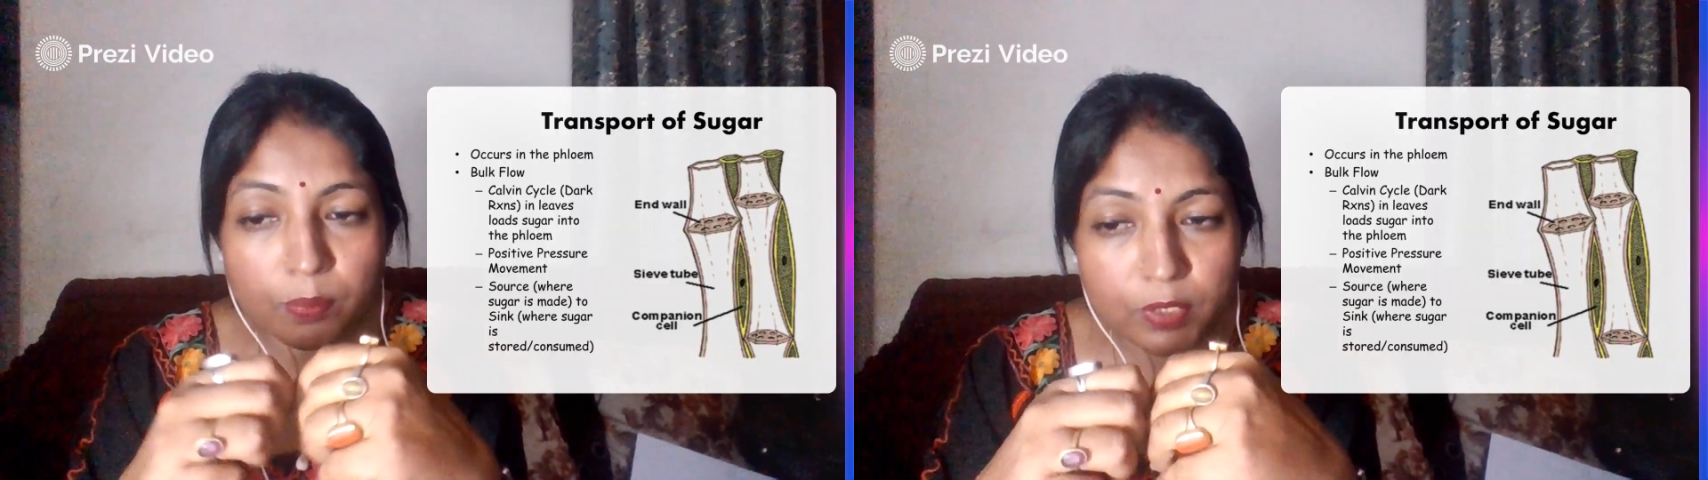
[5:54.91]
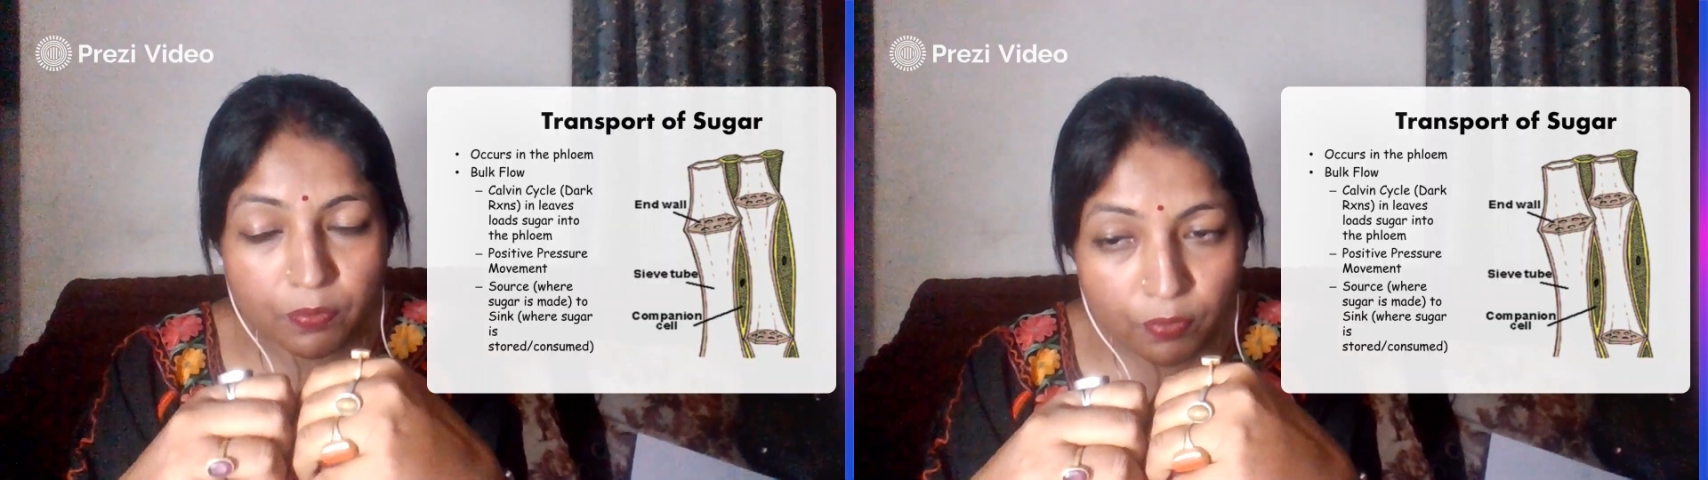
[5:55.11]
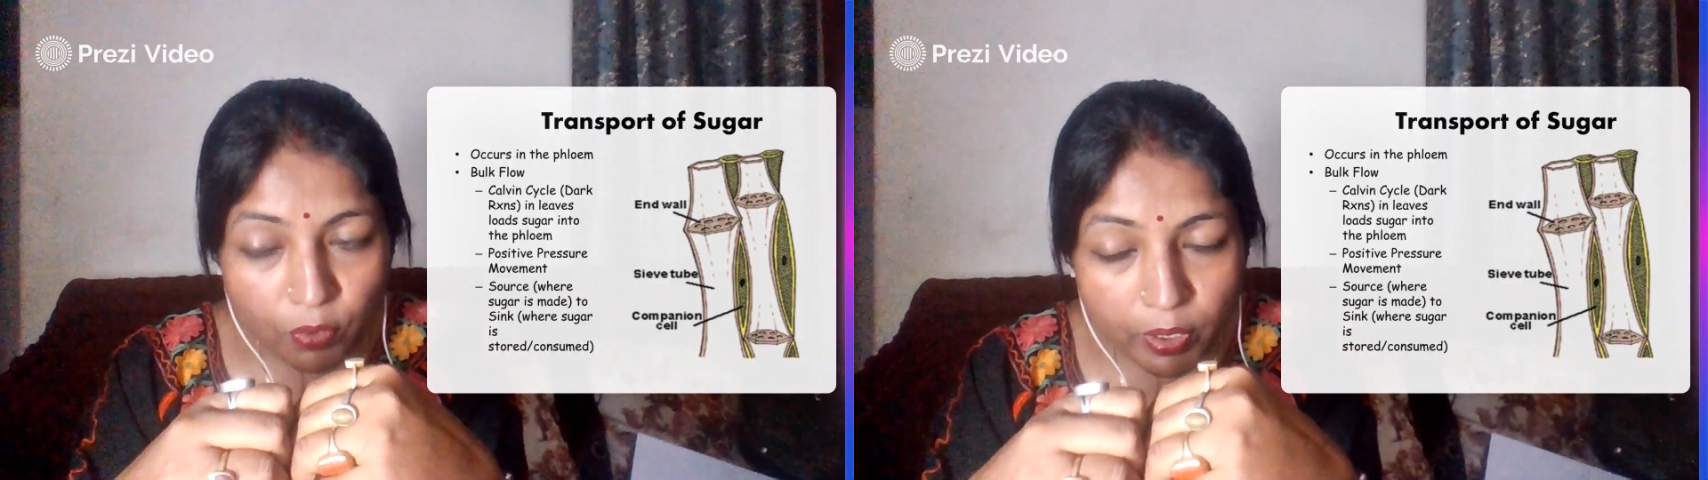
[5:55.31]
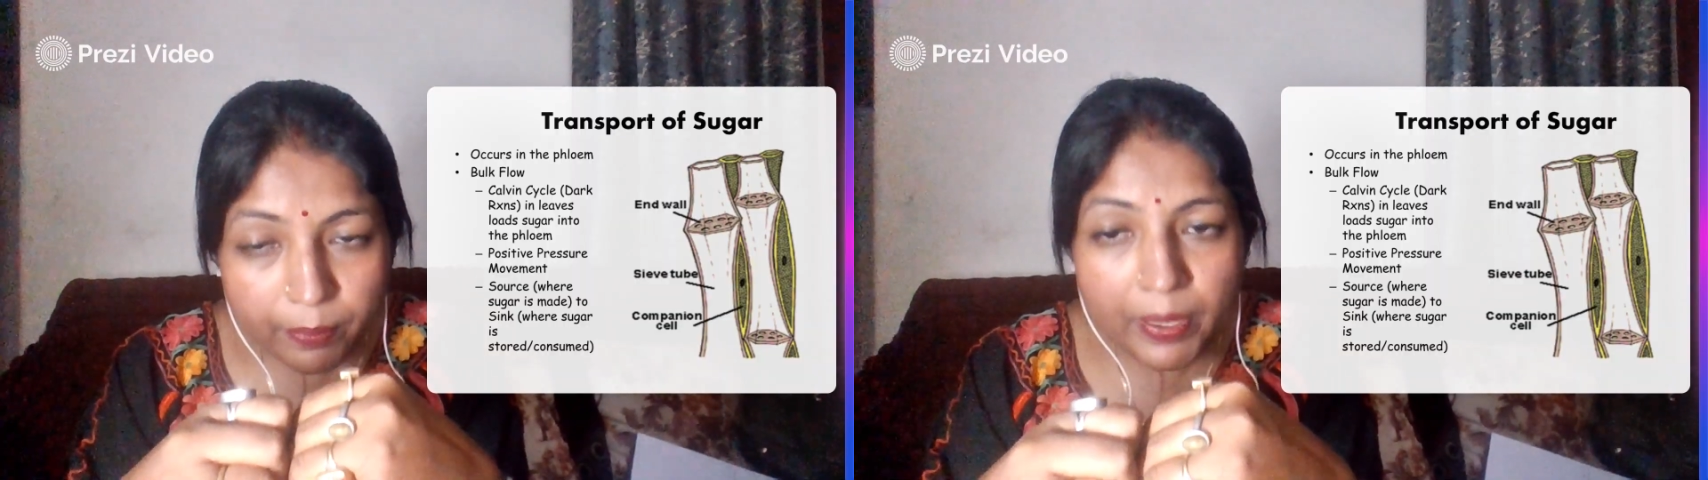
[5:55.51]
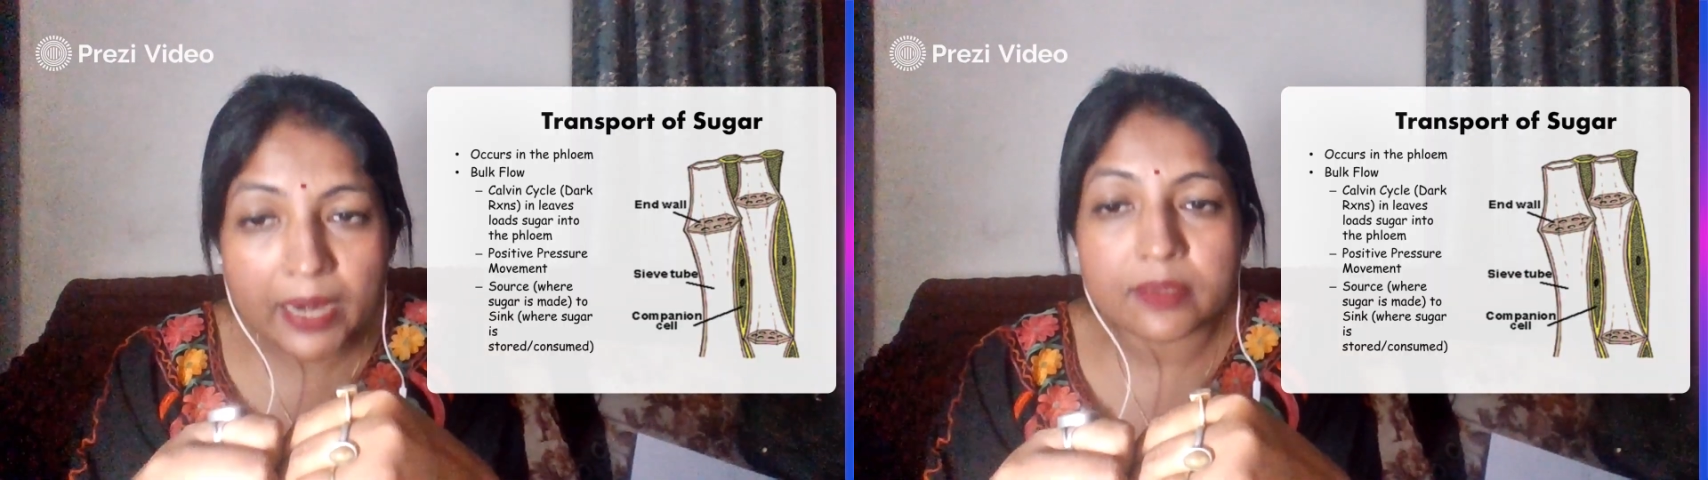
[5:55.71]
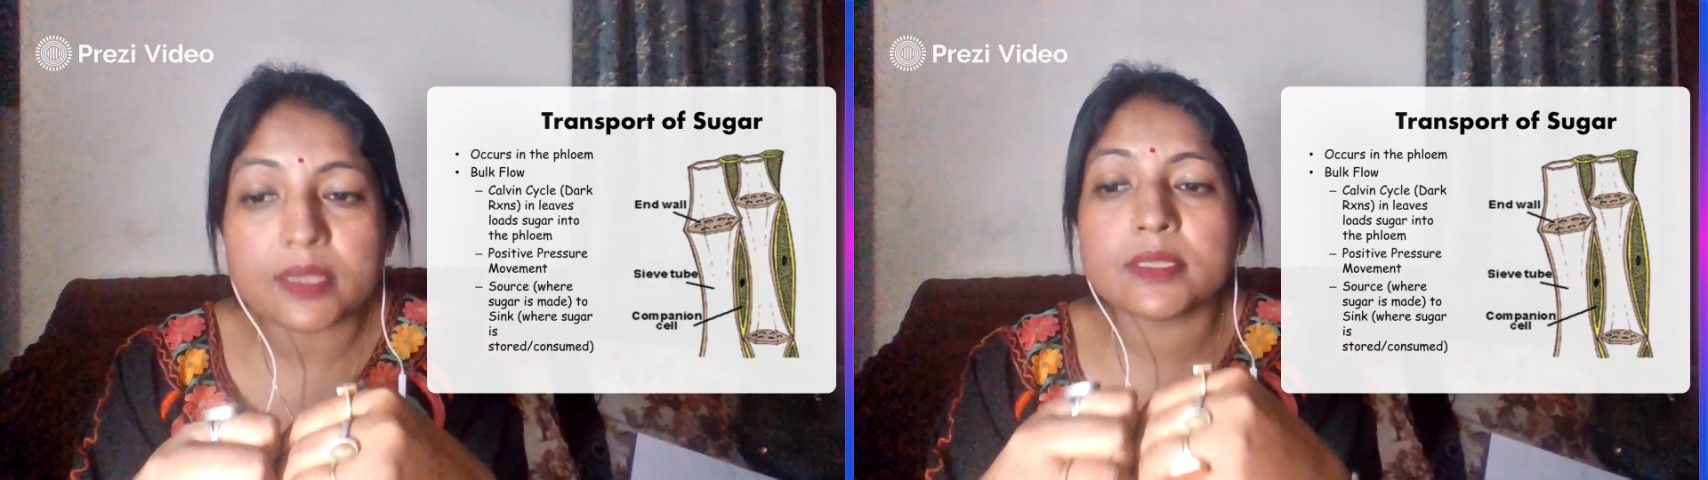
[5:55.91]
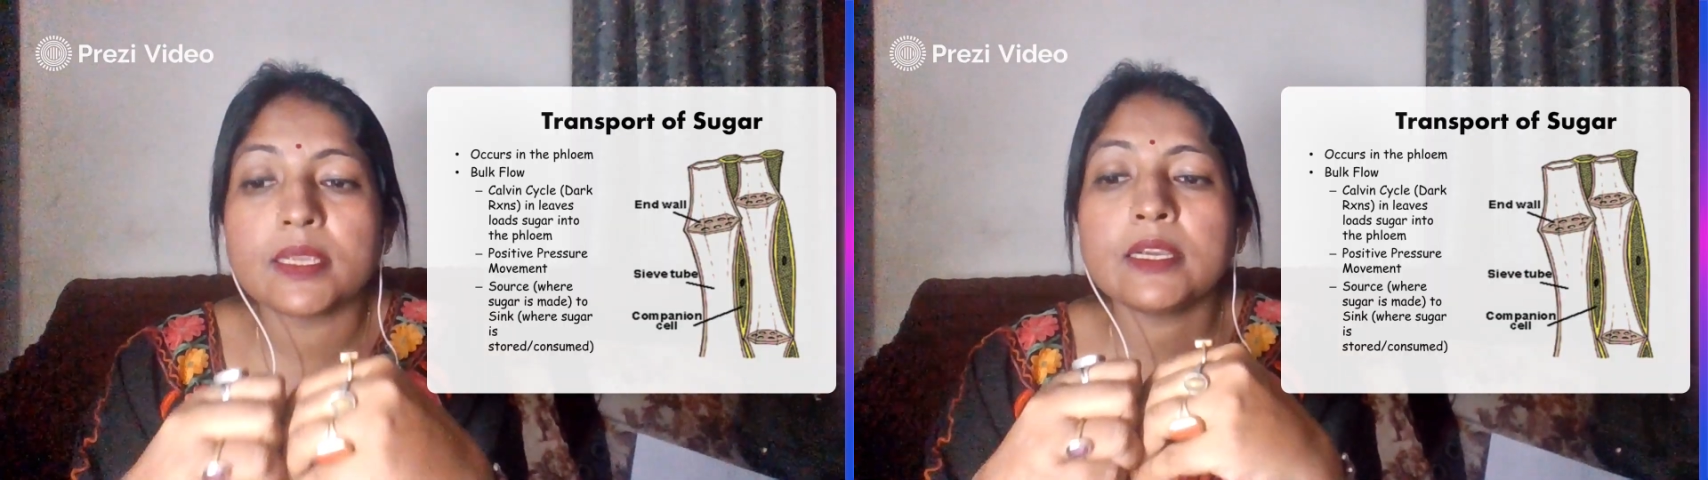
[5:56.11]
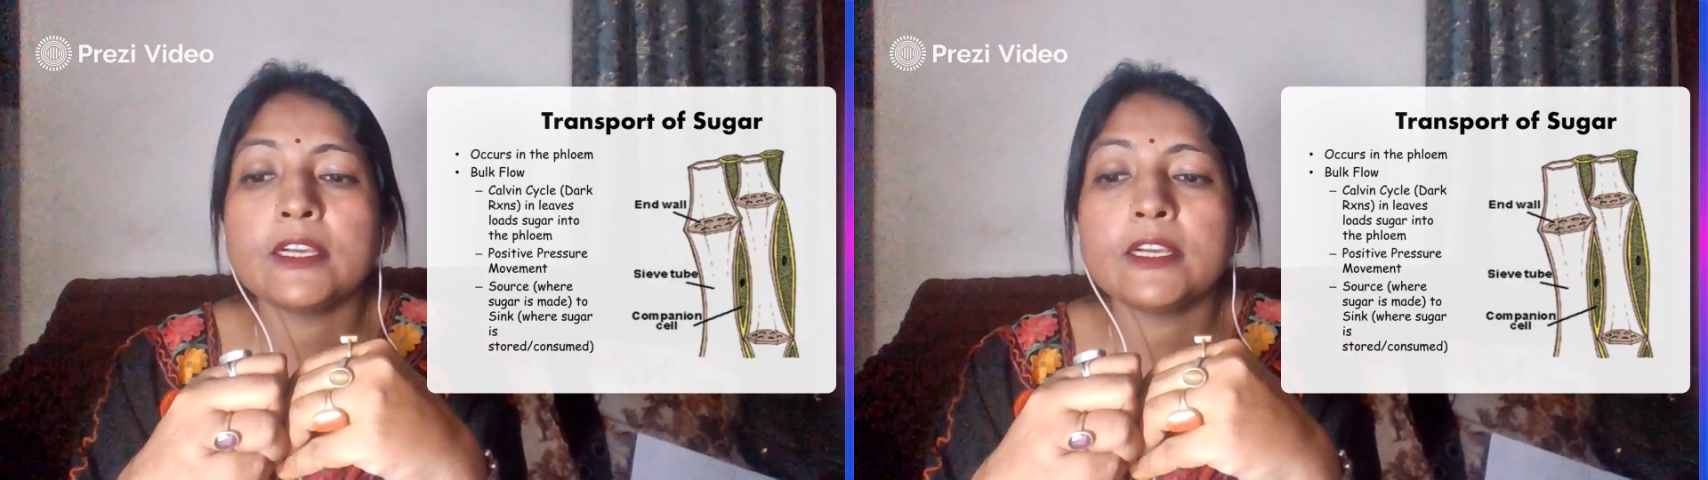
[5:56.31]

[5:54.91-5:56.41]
the phloem at the sink